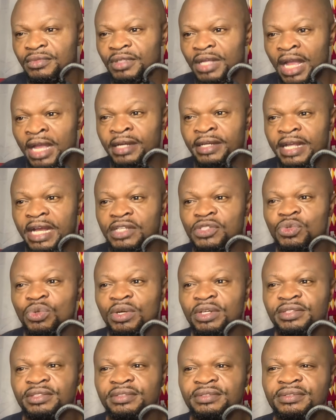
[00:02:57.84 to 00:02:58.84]
And guess
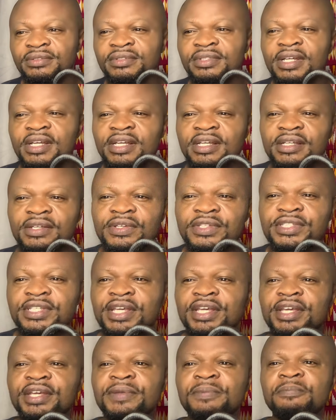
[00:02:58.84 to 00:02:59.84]
what? You
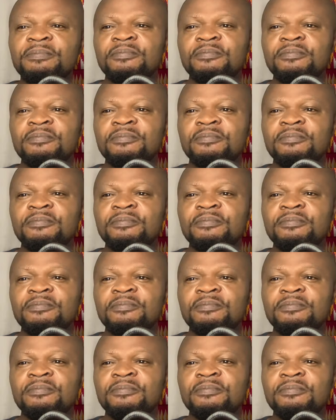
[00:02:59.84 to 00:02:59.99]
see,